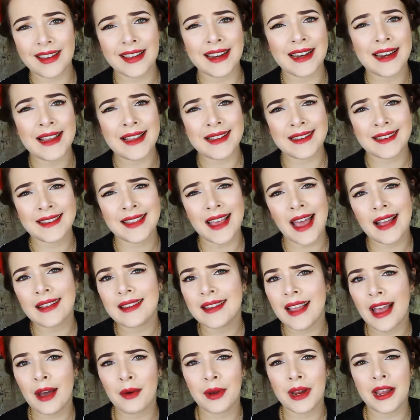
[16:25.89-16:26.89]
At least
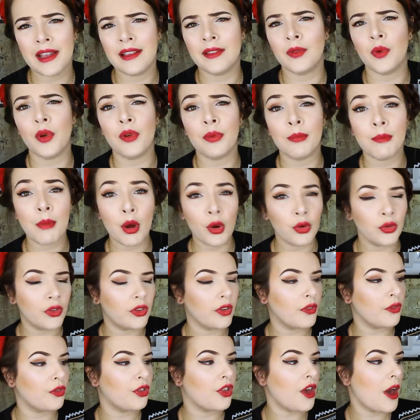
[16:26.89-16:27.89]
that's how it is with
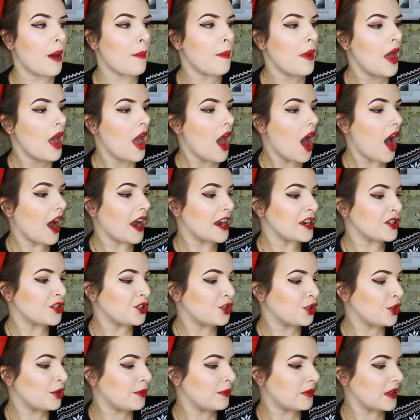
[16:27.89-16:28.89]
most of them. I
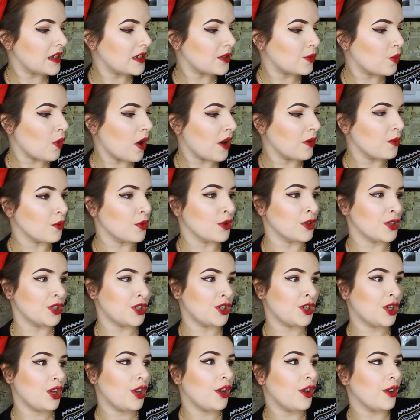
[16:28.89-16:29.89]
assume this one
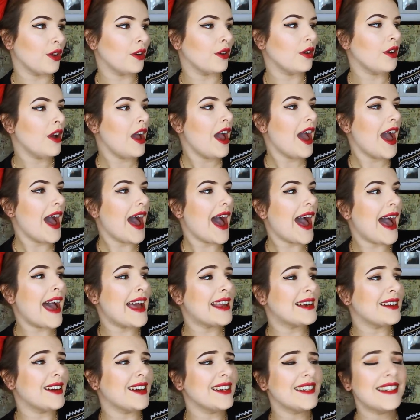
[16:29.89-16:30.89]
would too.
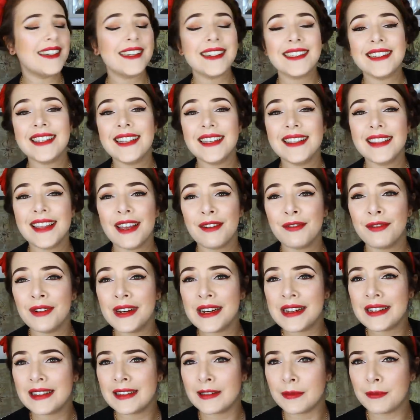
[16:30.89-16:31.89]
And I just think they're
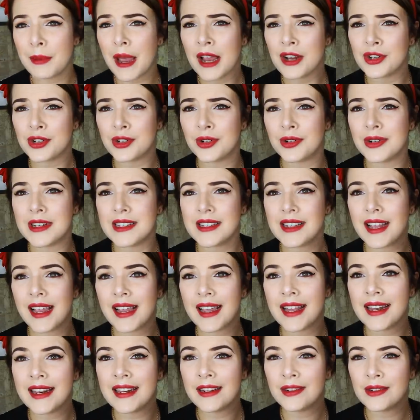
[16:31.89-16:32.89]
really special. It's
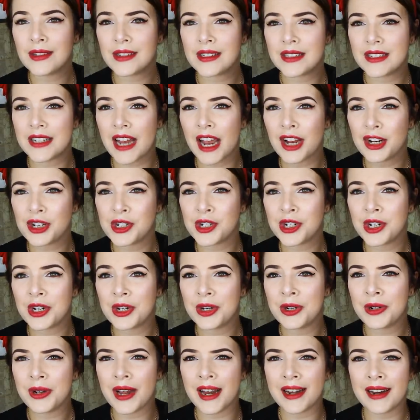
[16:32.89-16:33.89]
like a little
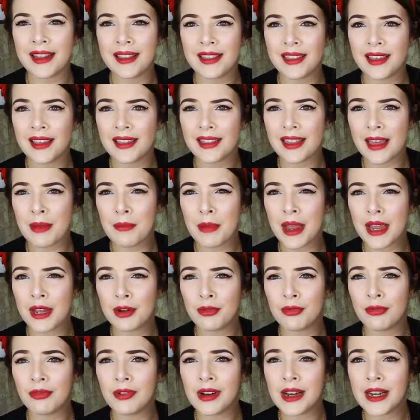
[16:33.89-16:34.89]
statue, and I think they
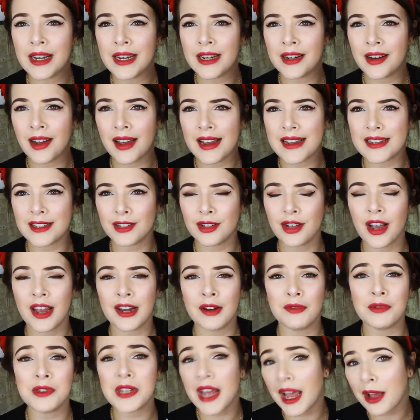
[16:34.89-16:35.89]
make really nice
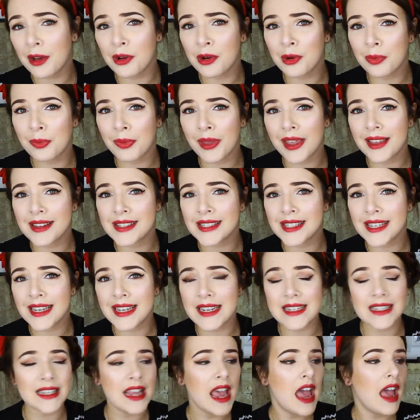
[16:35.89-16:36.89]
kind of decor
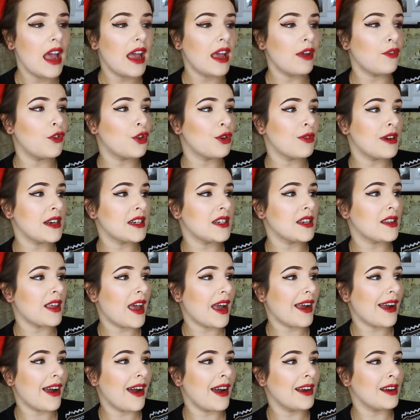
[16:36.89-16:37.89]
pieces if you're into
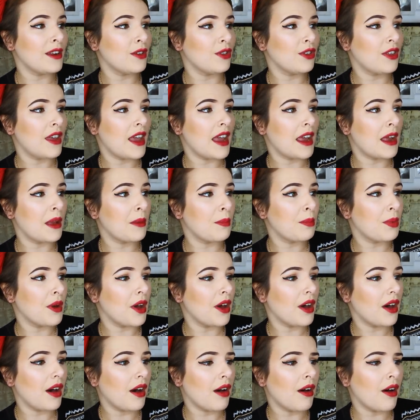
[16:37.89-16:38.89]
that kind of thing.
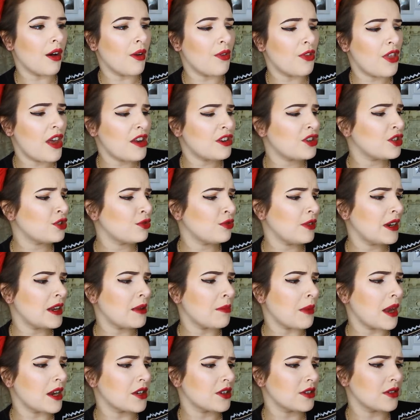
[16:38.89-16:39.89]
But oh, they're just
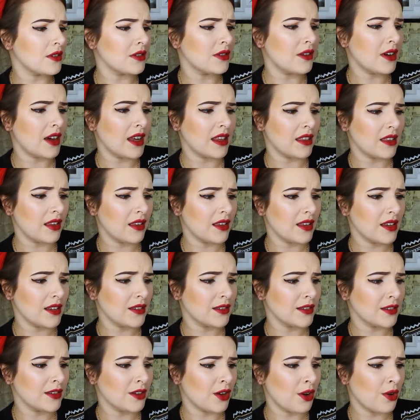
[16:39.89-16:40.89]
really magical. I think
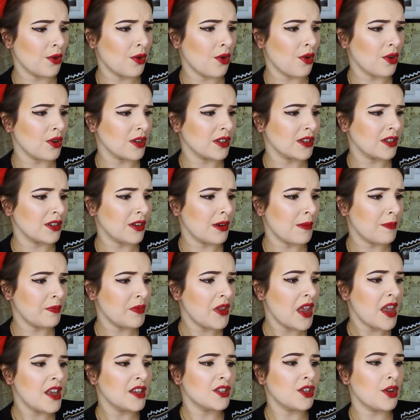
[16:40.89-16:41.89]
they're so
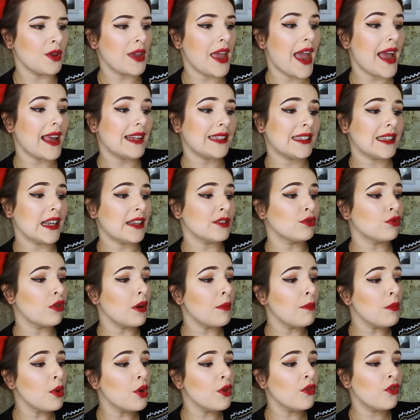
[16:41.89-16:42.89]
awesome. So yeah, it says
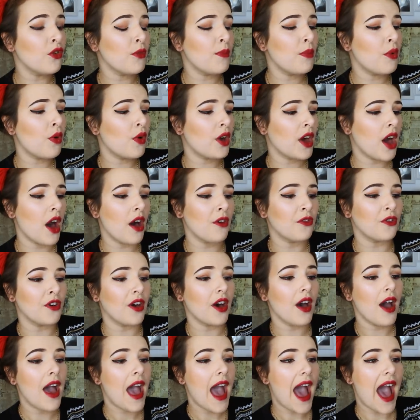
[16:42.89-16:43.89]
removable
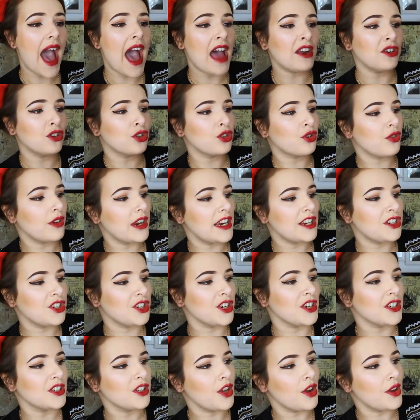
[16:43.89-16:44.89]
cover and
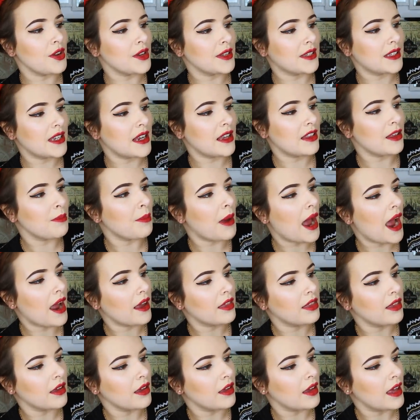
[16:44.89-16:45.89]
creature, so you can see at the
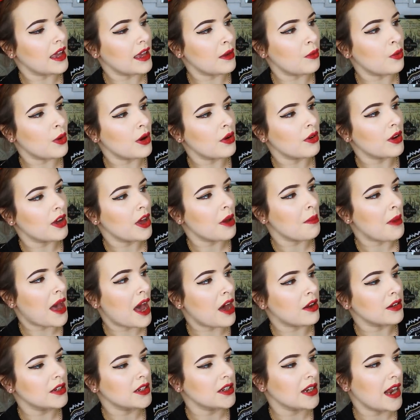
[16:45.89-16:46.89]
back that he will come
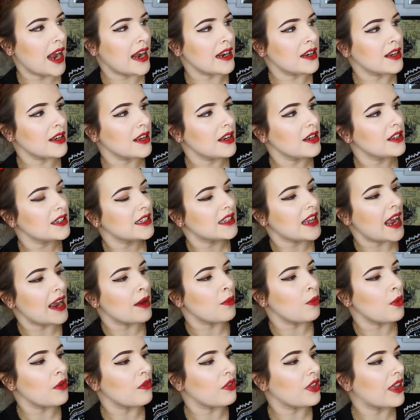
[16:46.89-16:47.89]
out, and
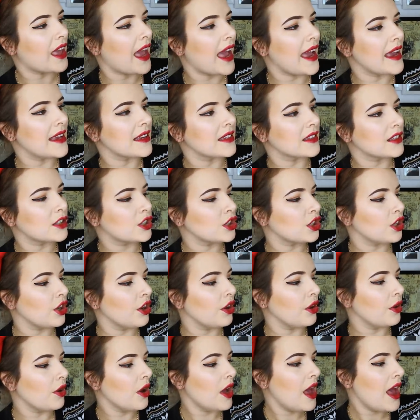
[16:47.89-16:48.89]
same with the case
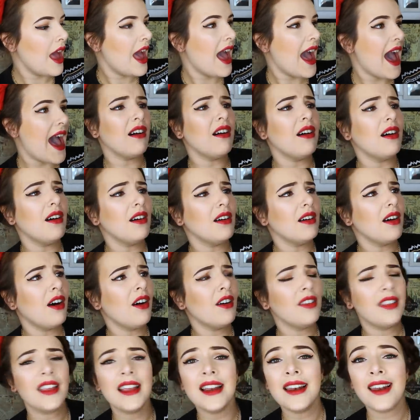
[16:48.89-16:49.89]
too. Oh,
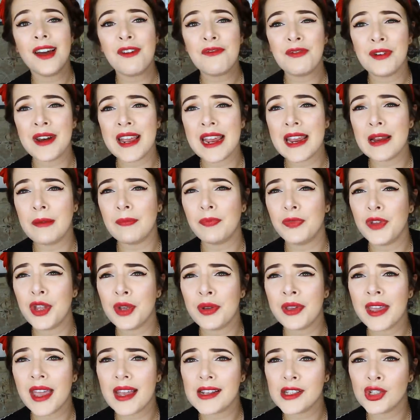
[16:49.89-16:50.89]
aren't they lovely?
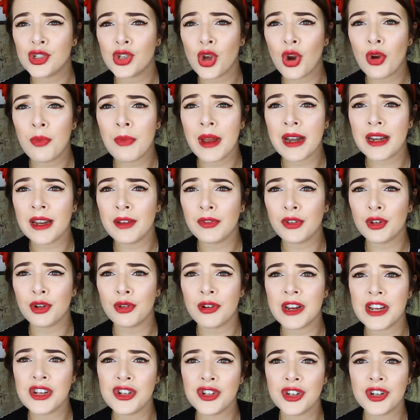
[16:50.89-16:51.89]
You can get so many of the
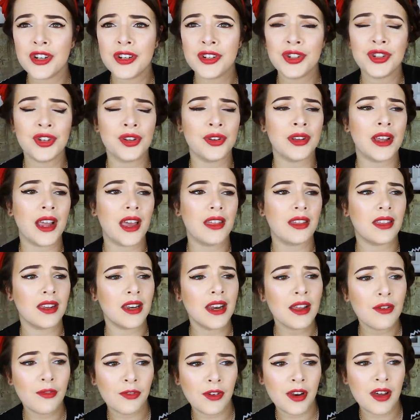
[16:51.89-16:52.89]
creatures. You can get the
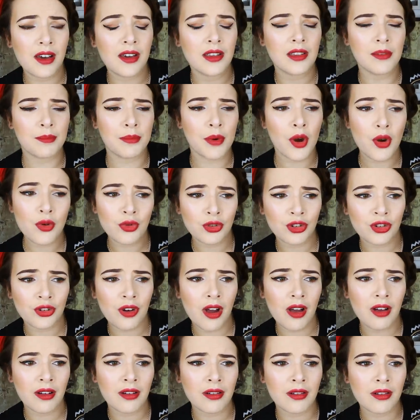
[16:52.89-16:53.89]
Niffler, the
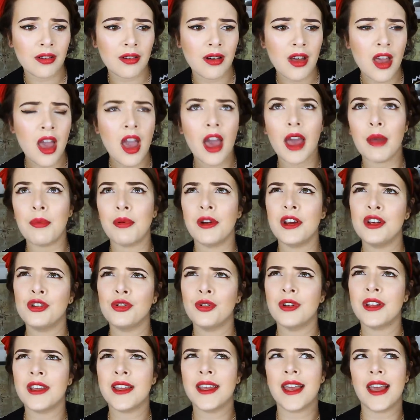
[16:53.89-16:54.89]
Bowtruckle, I'm pretty
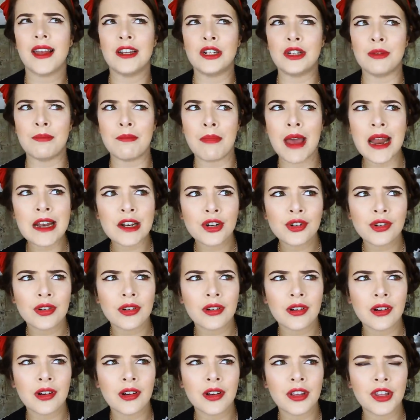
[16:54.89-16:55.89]
sure you can get a
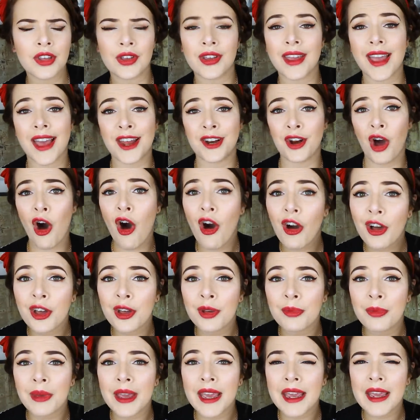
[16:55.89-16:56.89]
Dementor, you can get an
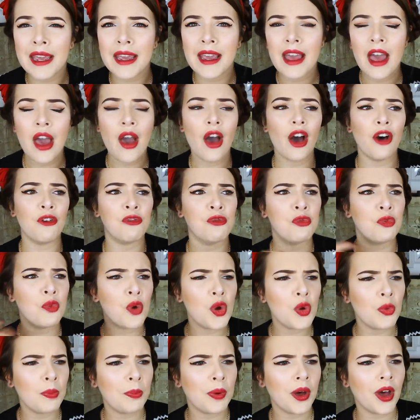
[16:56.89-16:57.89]
Occamy, a
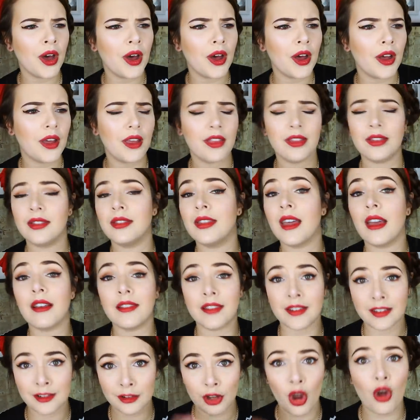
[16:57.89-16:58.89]
Fwooper.
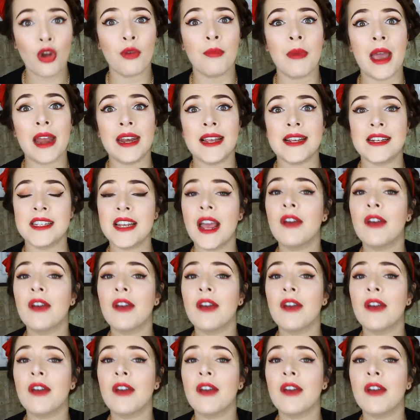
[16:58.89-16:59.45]
There's so many.